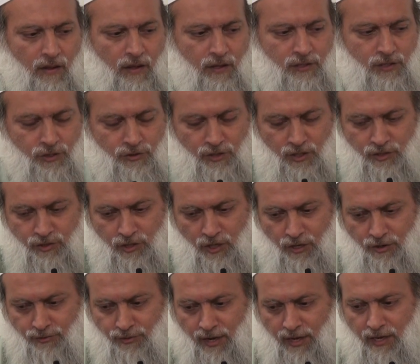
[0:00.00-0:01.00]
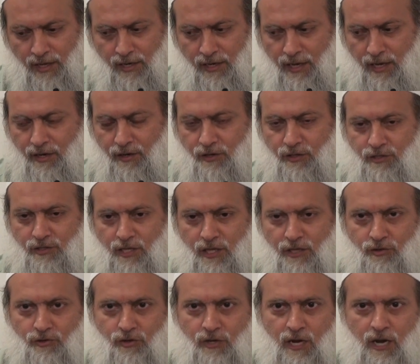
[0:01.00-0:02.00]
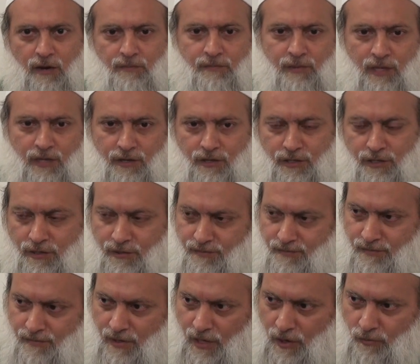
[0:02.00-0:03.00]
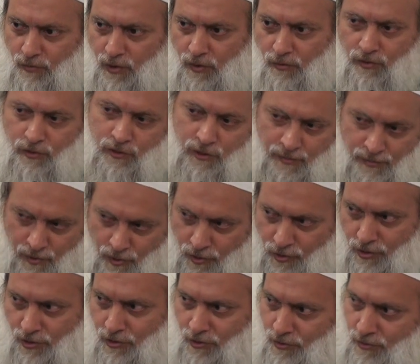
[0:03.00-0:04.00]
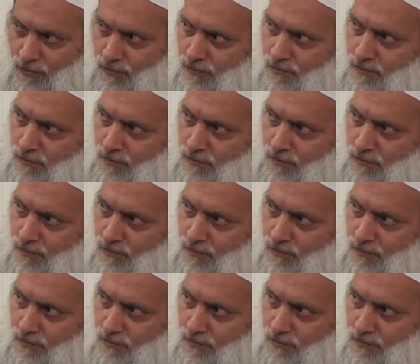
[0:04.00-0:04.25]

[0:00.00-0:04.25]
And so they start writing letters that you come here and we will support you.